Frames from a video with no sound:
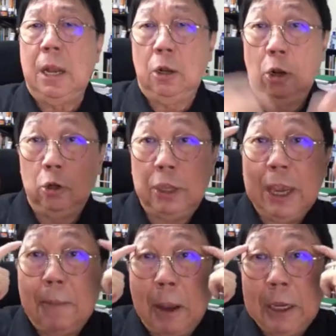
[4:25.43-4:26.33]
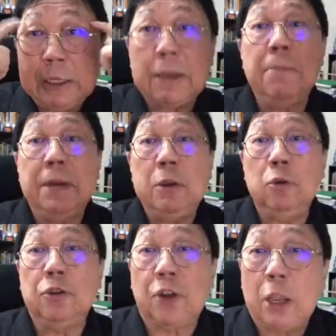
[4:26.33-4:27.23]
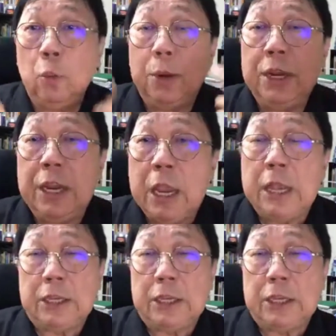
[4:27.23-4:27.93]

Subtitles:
You've got to think about it. Somebody who's trustworthy,